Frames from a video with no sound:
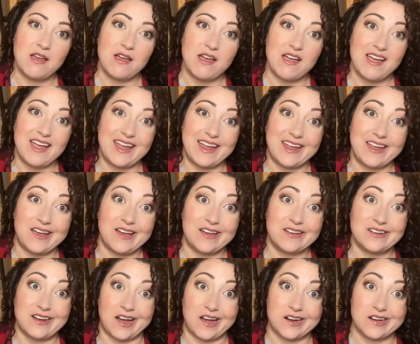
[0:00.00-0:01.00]
And
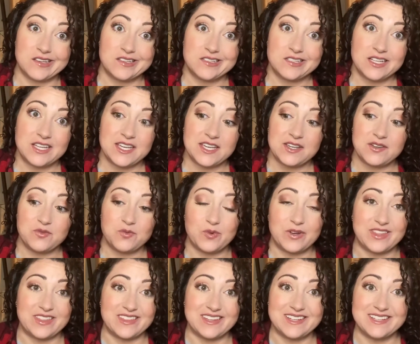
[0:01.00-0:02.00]
honestly,
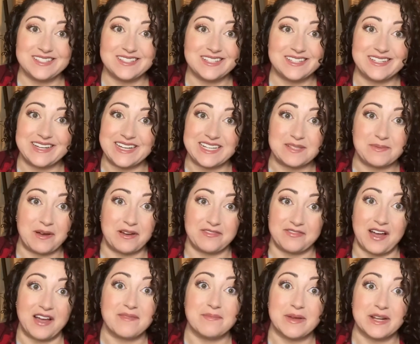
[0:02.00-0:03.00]
with this, it takes about
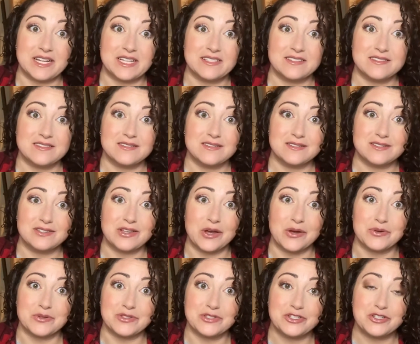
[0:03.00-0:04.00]
5 minutes. So
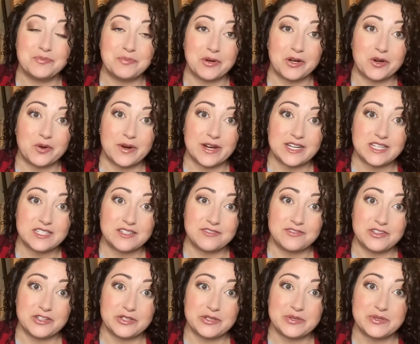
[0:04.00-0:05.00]
super quick
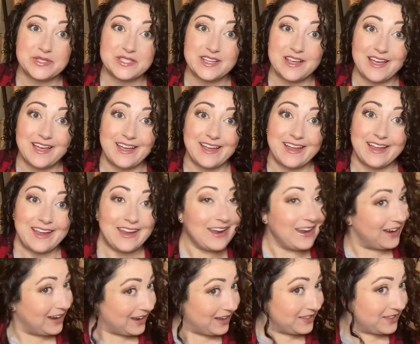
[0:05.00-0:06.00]
diffuse,
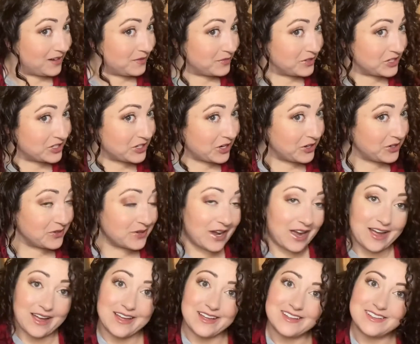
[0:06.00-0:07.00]
and then I'm gonna show you
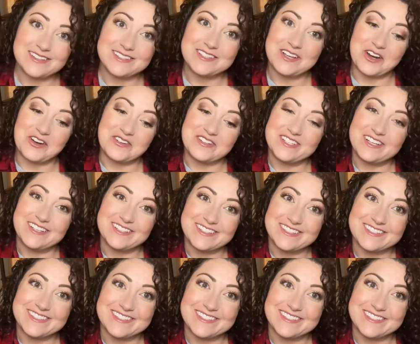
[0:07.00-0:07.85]
guys our results.